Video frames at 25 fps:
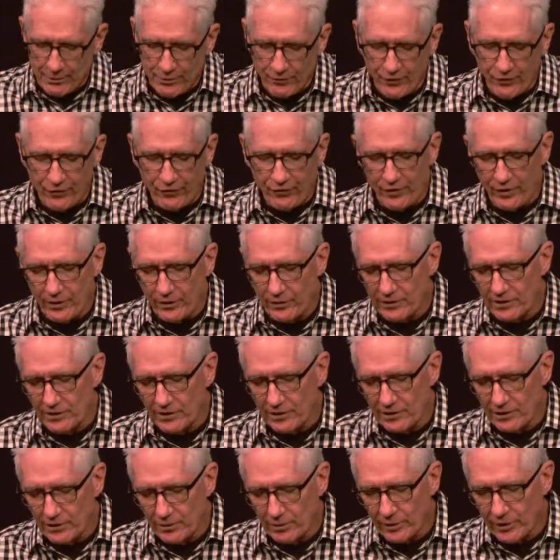of the
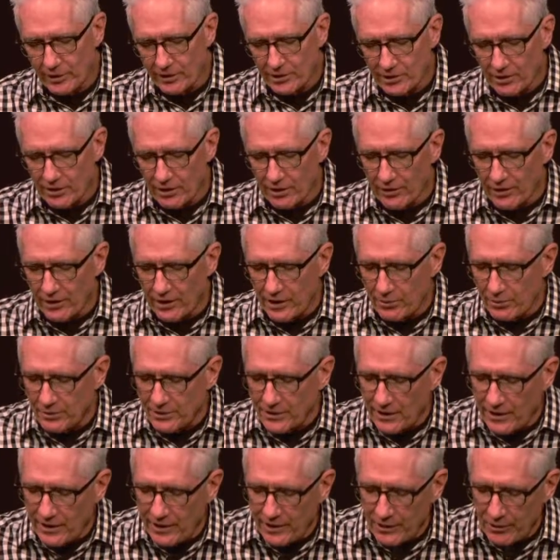Pharisees, when they saw that he
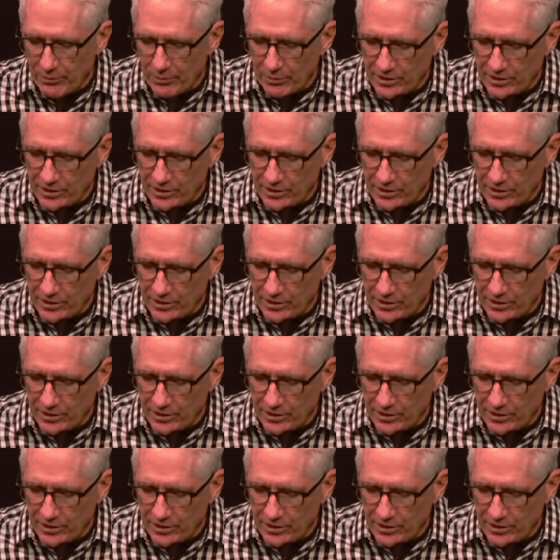was eating